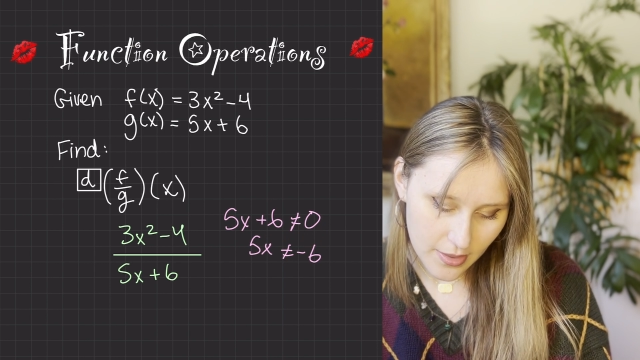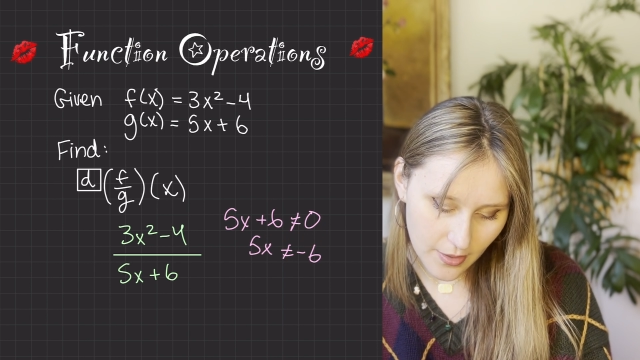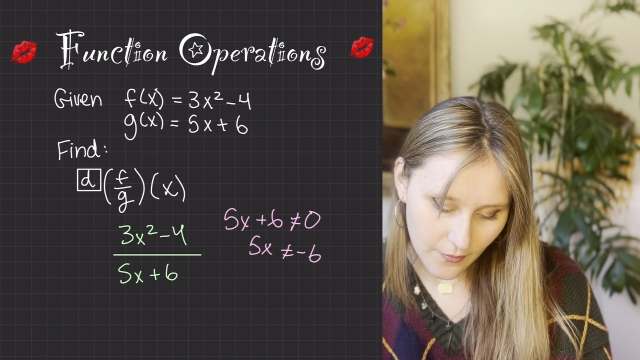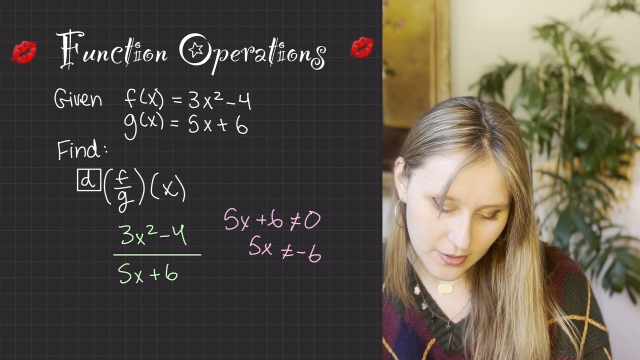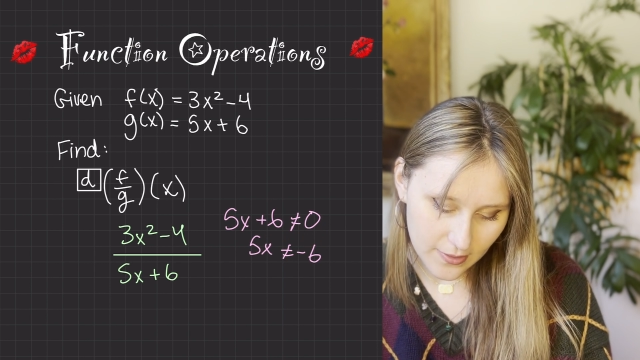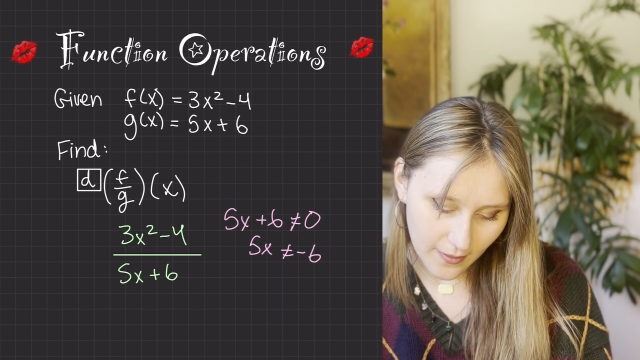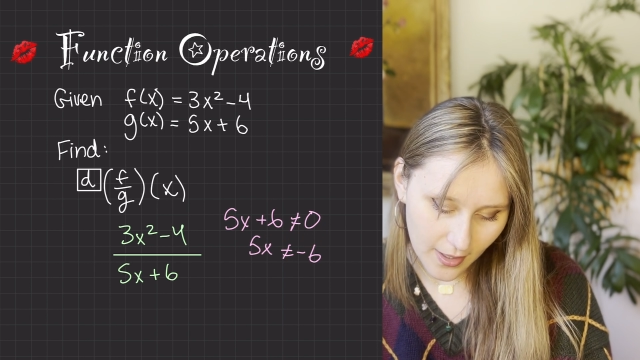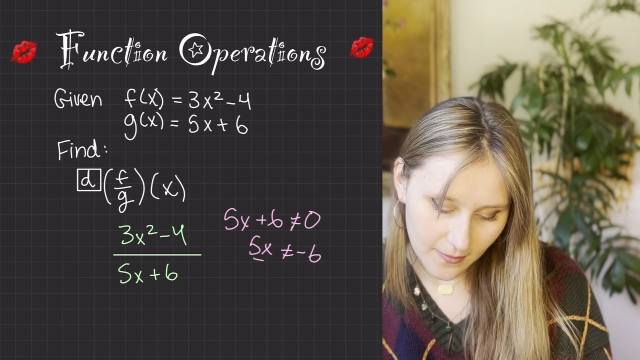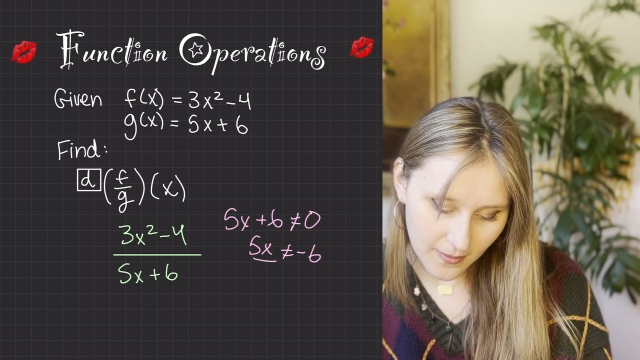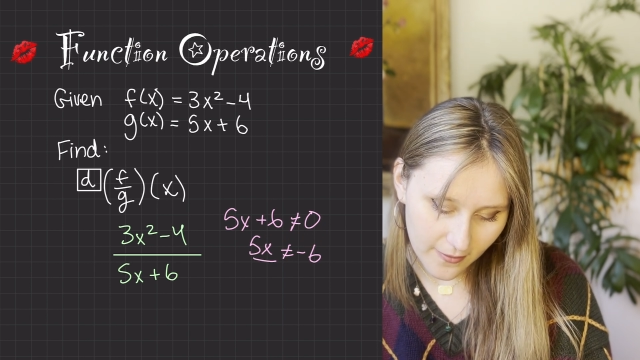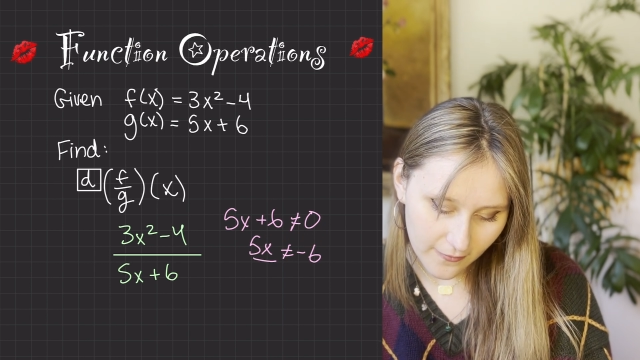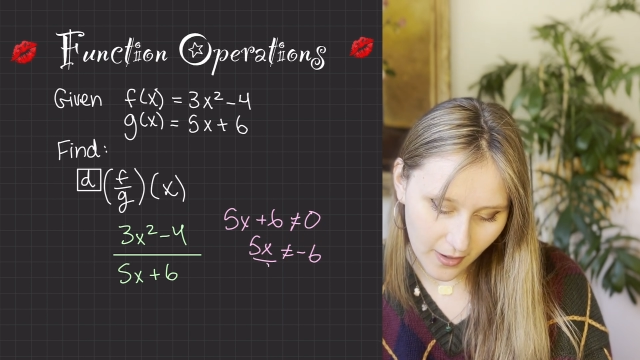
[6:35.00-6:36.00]
Then we divided
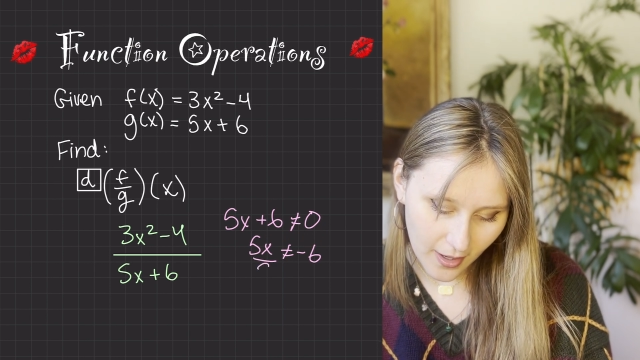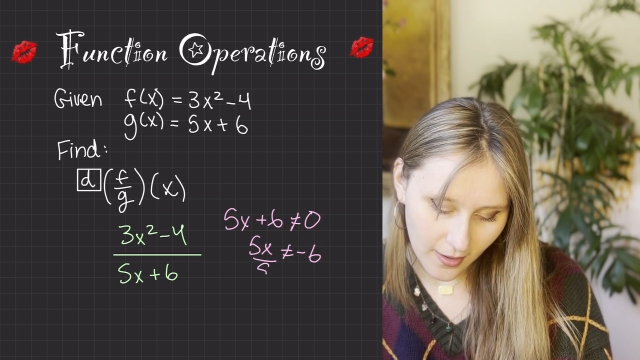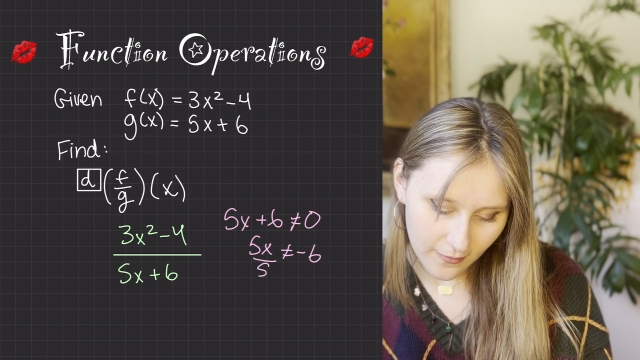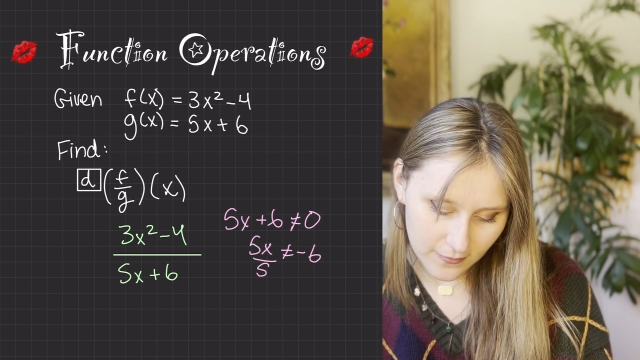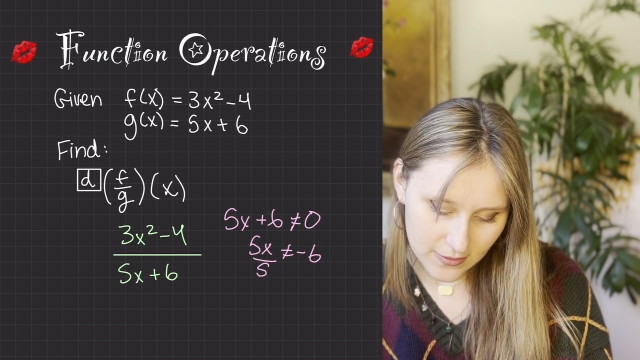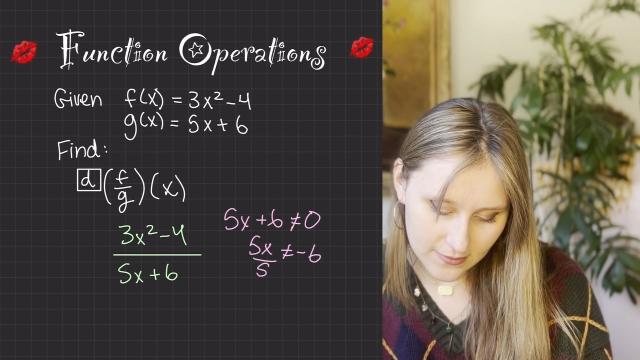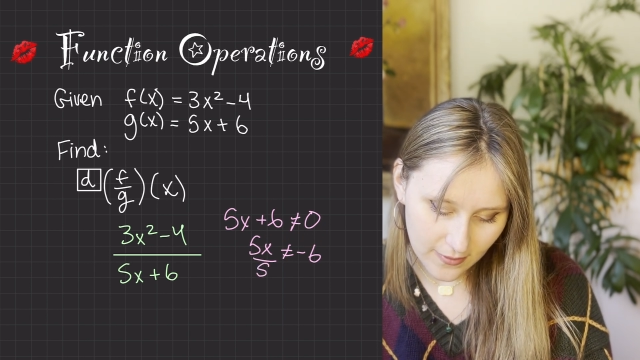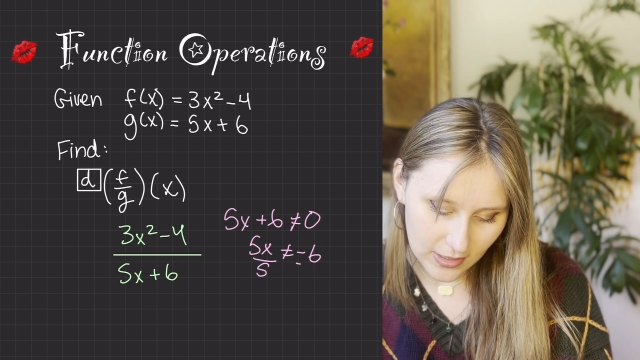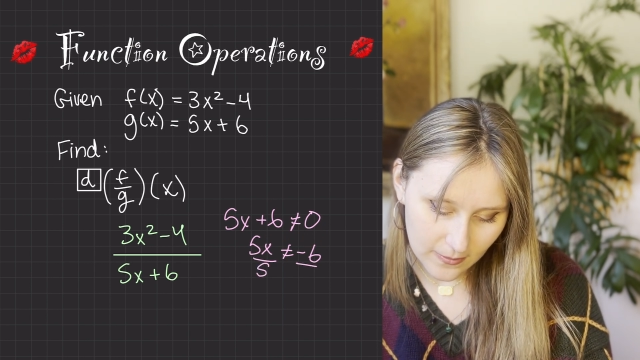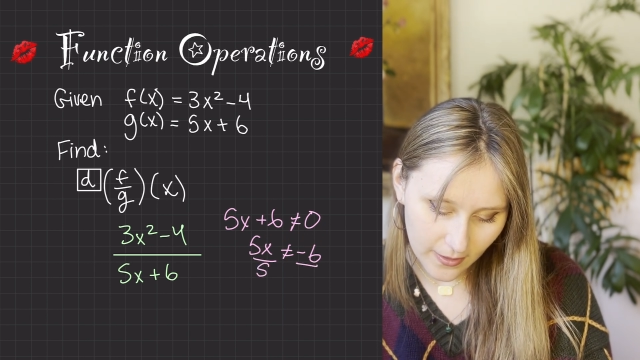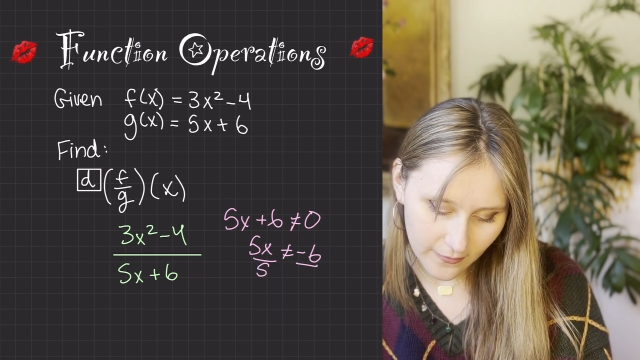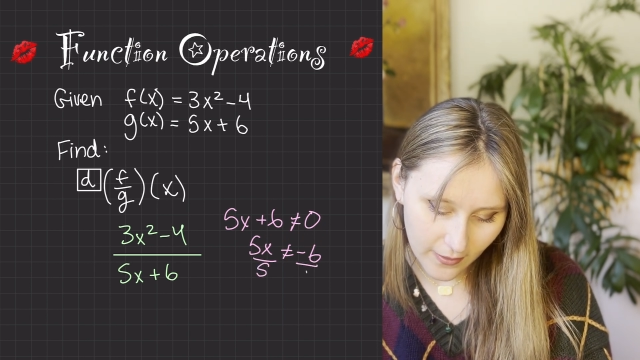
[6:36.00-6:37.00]
by 5. We
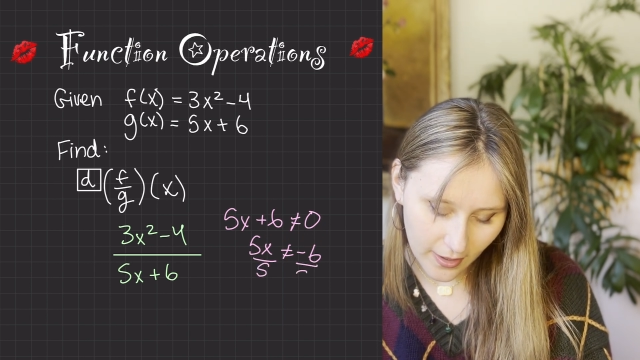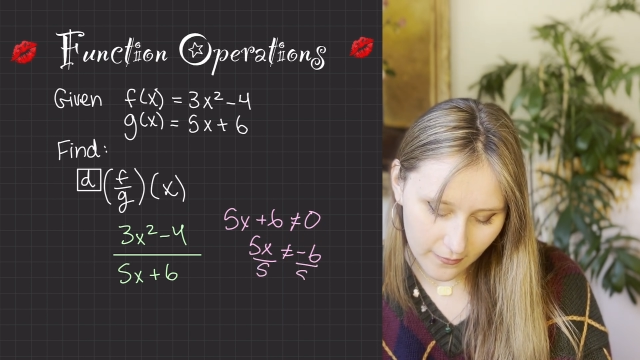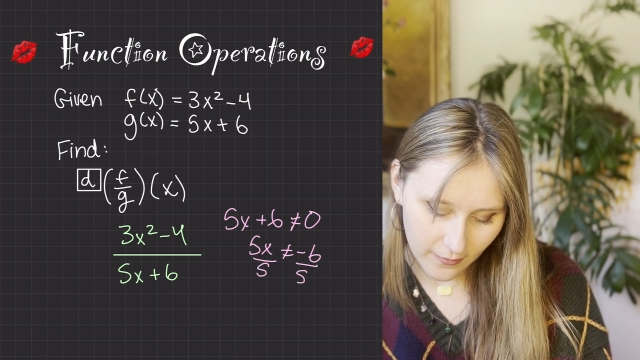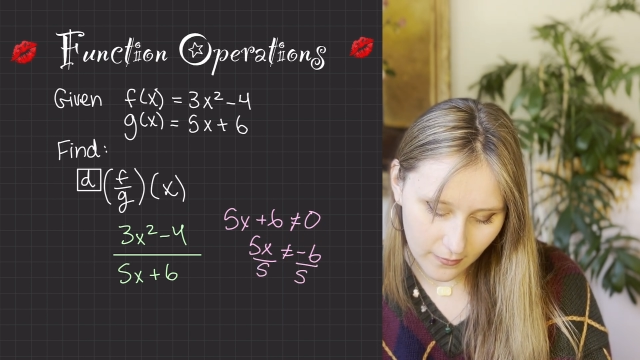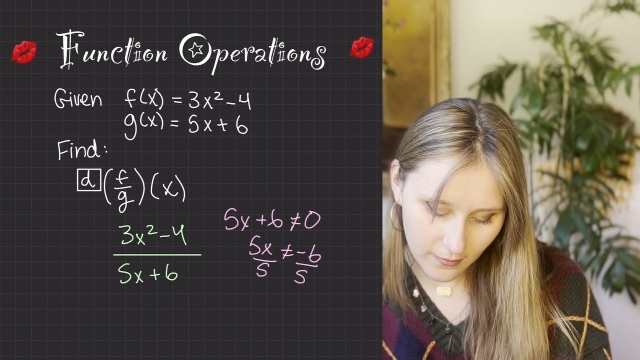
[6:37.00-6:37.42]
divided by 5.